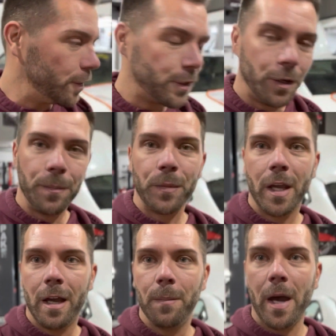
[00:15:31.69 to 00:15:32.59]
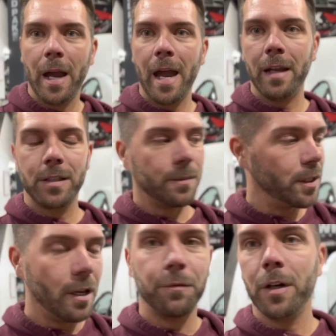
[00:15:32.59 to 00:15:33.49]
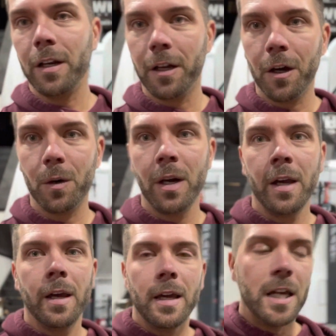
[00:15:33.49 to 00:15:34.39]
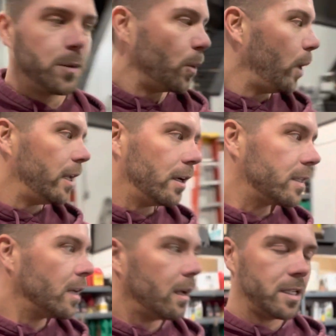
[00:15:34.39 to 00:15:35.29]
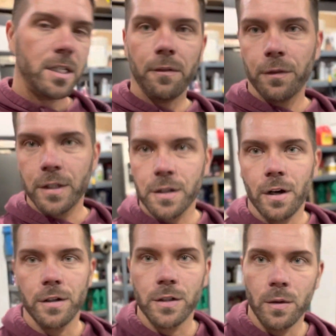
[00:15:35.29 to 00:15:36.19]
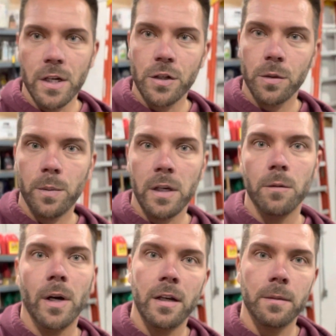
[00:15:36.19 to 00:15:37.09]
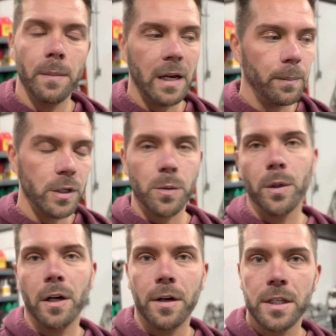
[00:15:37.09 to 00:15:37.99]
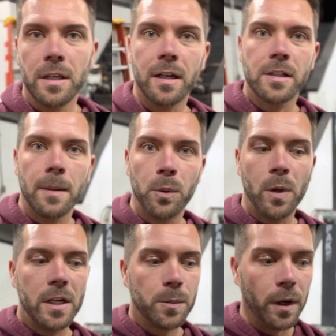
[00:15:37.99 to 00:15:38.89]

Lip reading: So I had some stuff ready to go. He's been waiting on a ton of stuff for this car, so he should be ready to make a bunch of progress in the next couple weeks.